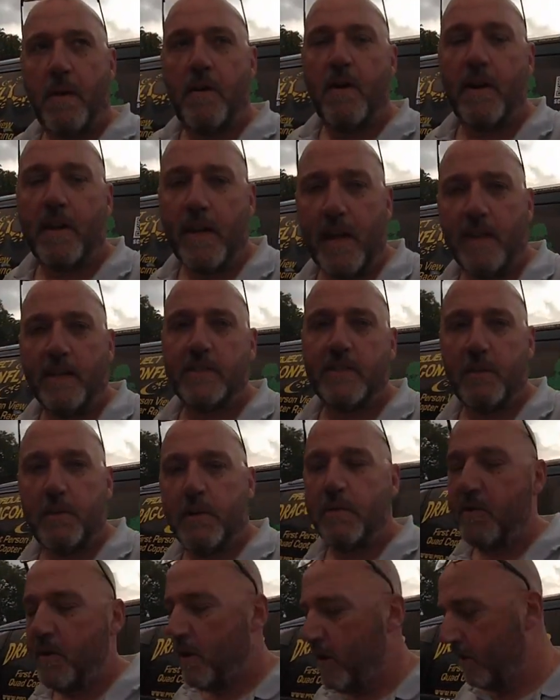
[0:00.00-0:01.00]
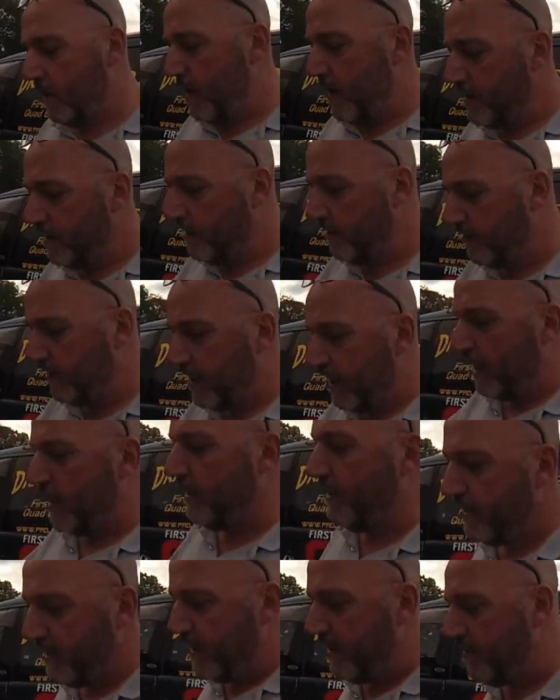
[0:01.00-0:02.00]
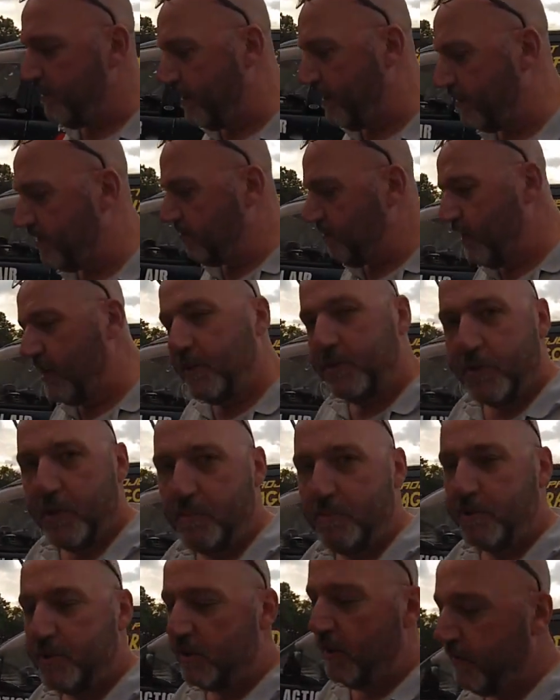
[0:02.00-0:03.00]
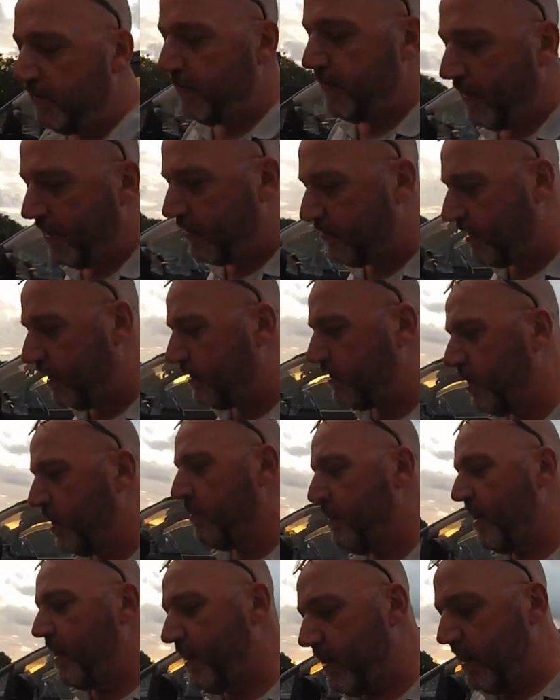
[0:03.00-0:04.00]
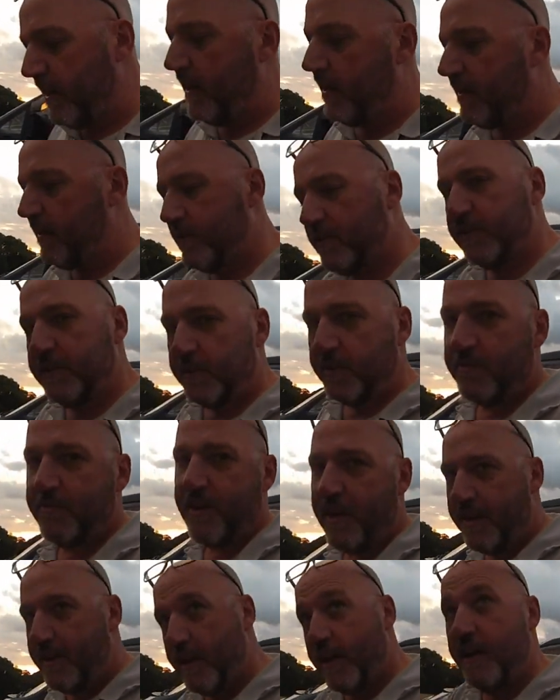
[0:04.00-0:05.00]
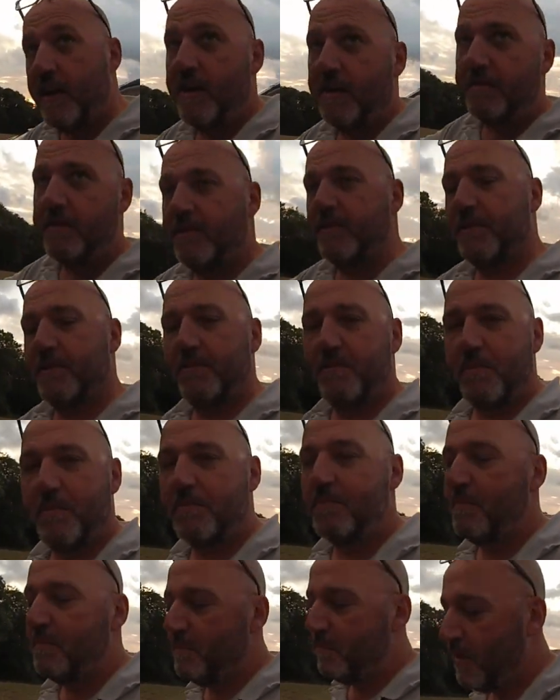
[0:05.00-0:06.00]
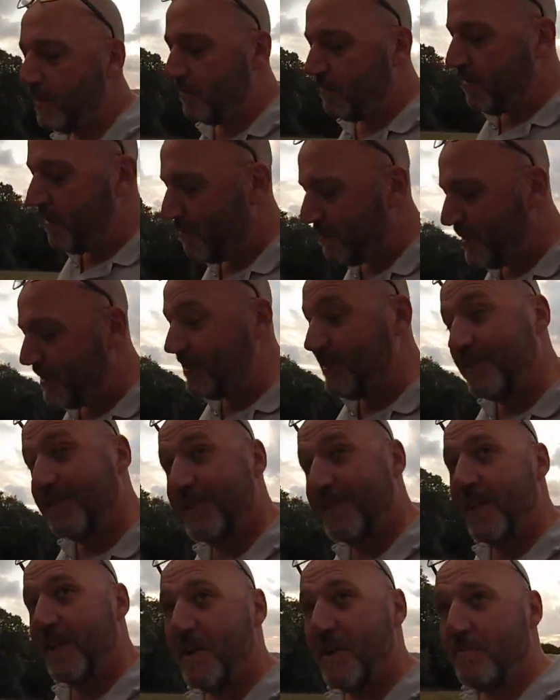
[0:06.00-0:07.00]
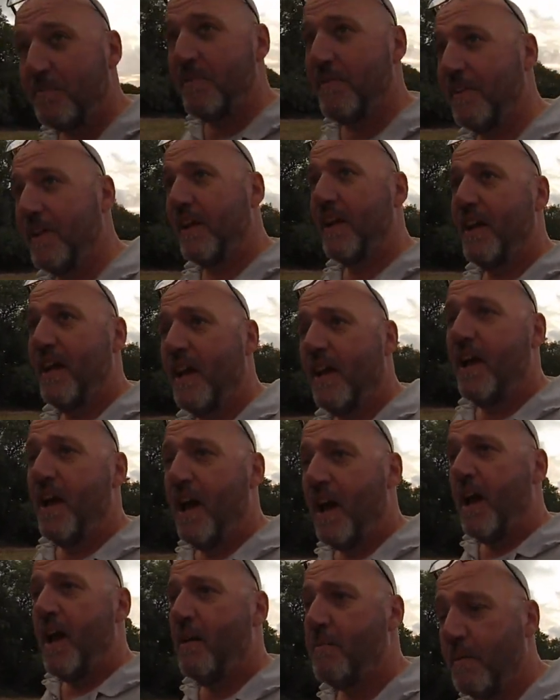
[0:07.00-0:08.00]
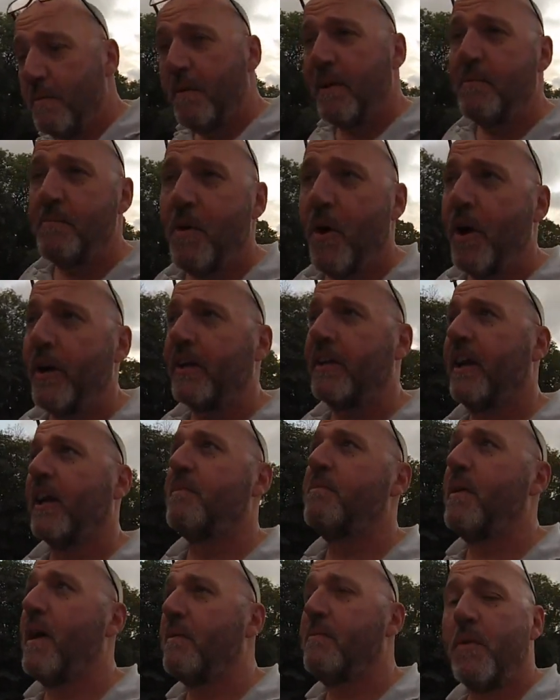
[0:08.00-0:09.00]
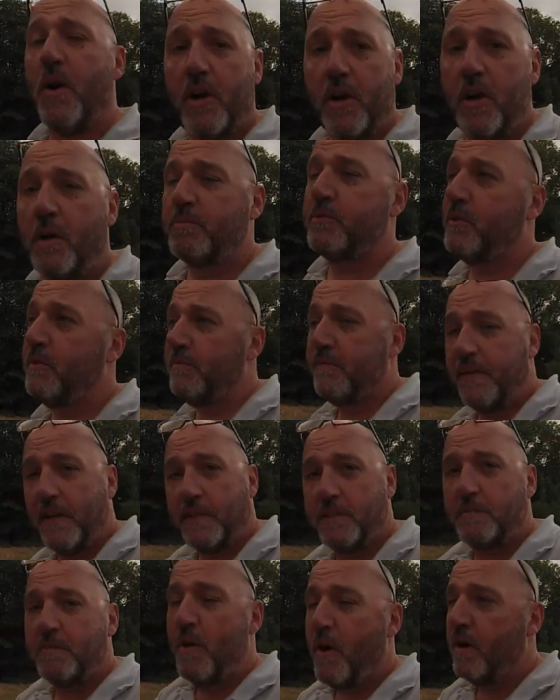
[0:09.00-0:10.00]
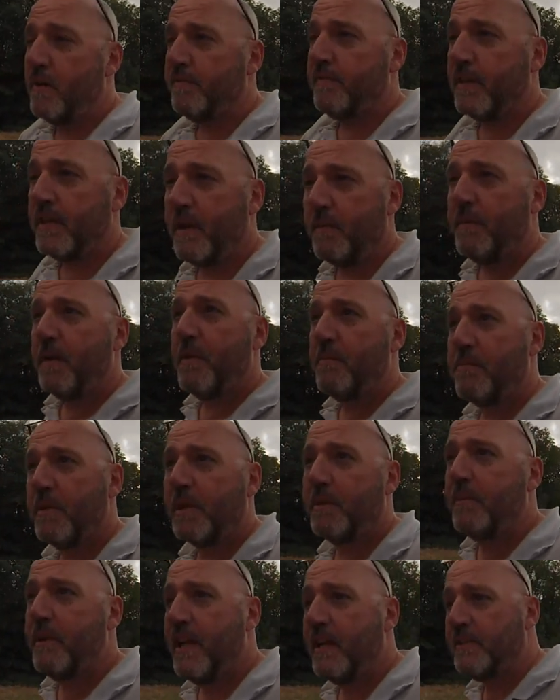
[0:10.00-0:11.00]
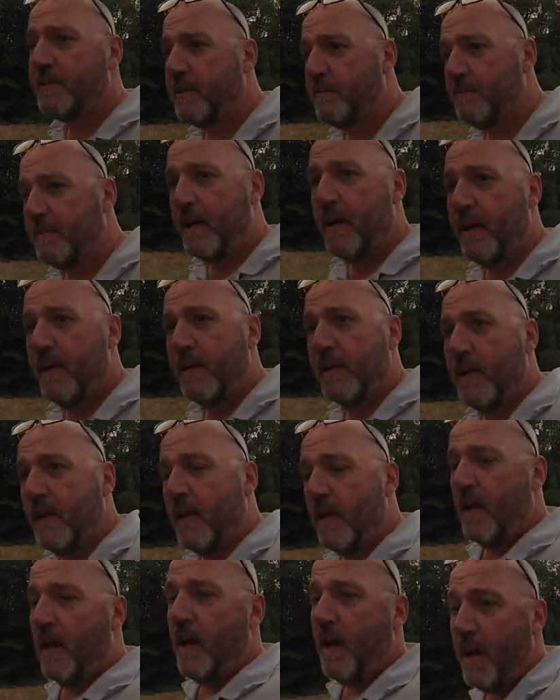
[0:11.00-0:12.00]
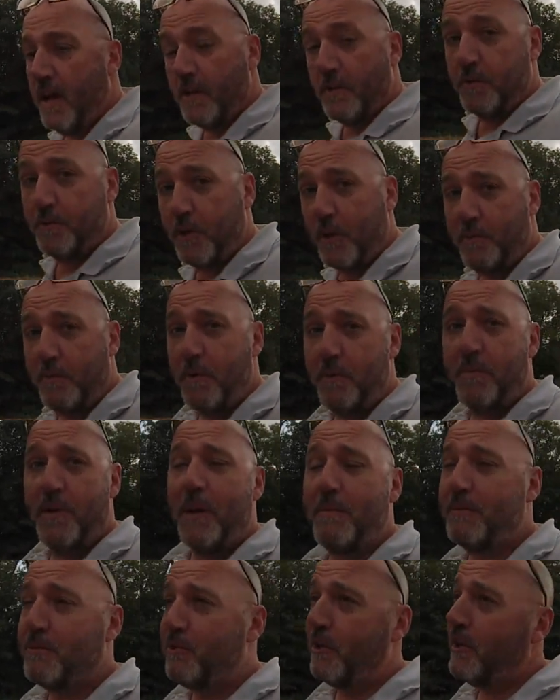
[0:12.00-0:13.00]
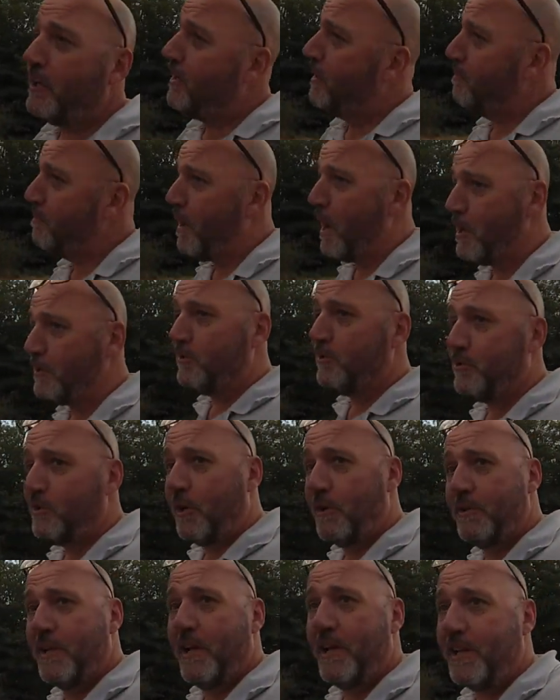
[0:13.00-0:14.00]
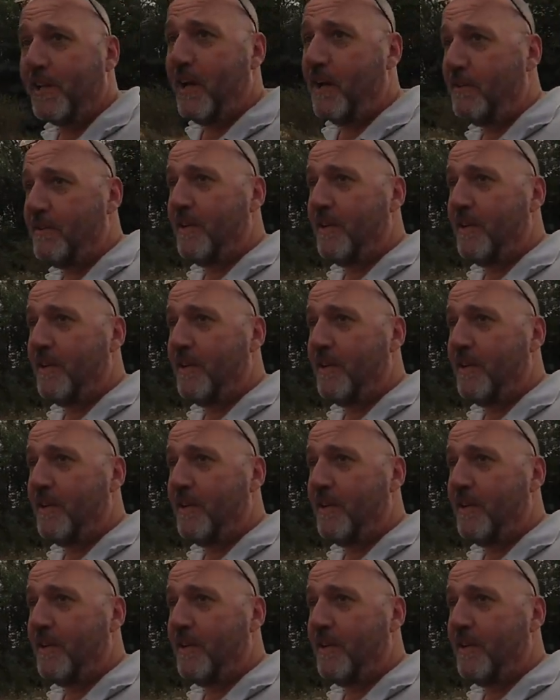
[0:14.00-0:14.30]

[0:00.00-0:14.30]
All right, gang. So here we are, end of the day. There it is. Really enjoyed myself. Had a great time out there. Listened to the radio. Just minding my own business, getting on with it. My mate Mike came up. Mike Hobson. Thanks, Mike, for coming up and bringing me that timber. He also brought me up a drink and a bun, so there you go,